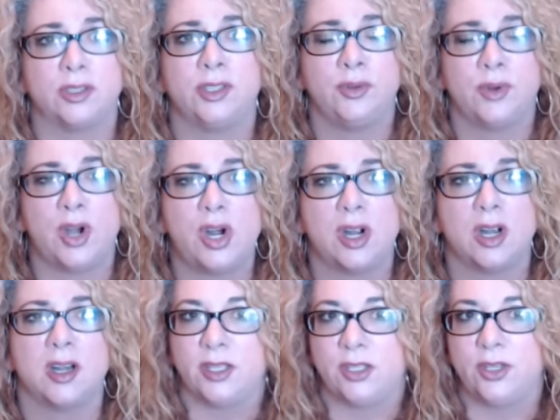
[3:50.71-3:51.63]
you are,
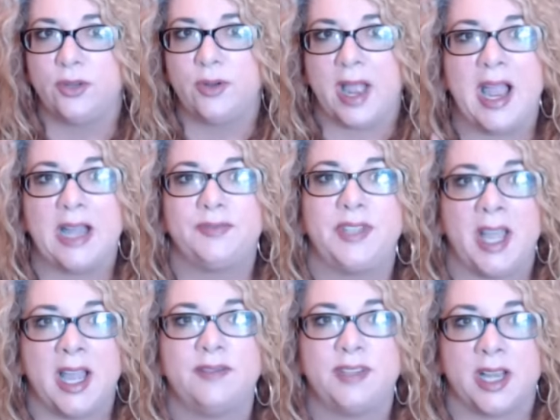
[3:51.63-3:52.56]
you have to
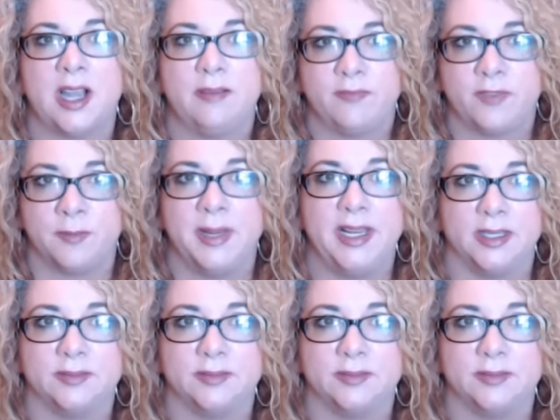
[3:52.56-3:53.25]
have time for me.